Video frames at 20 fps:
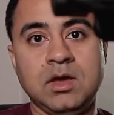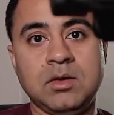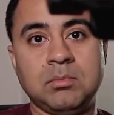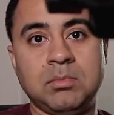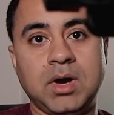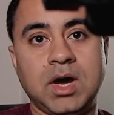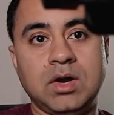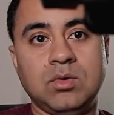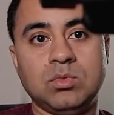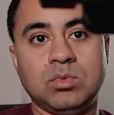
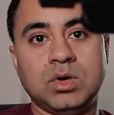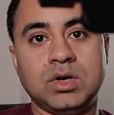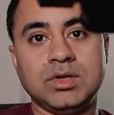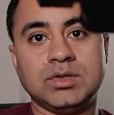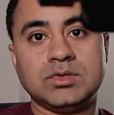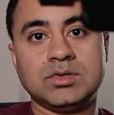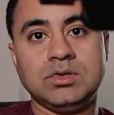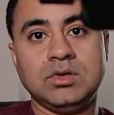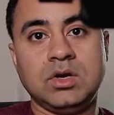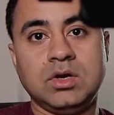but what
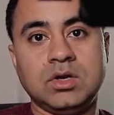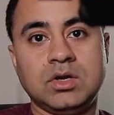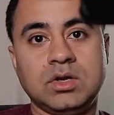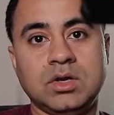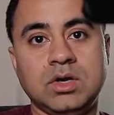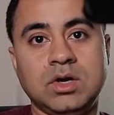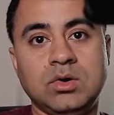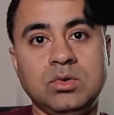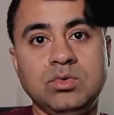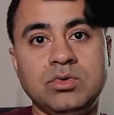it's
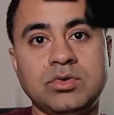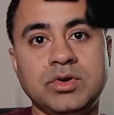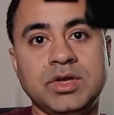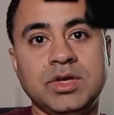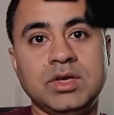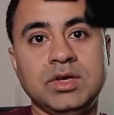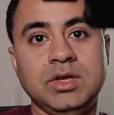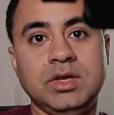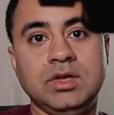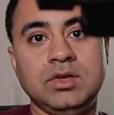not
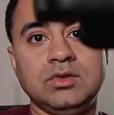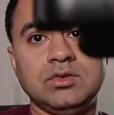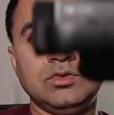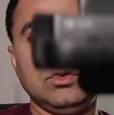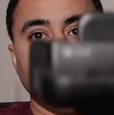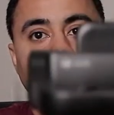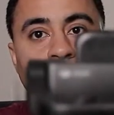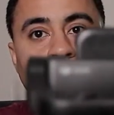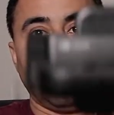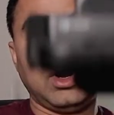countering
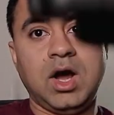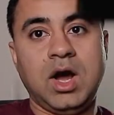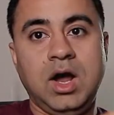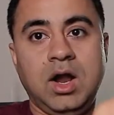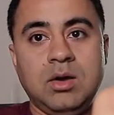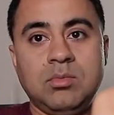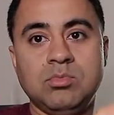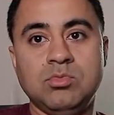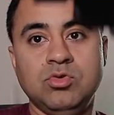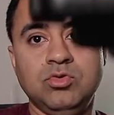is your
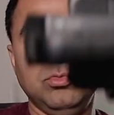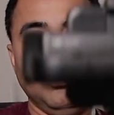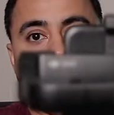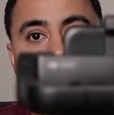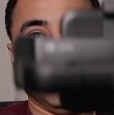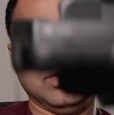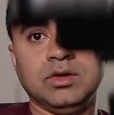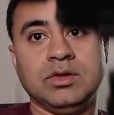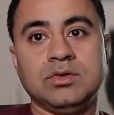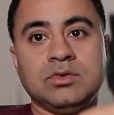arm
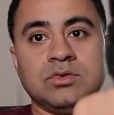movement.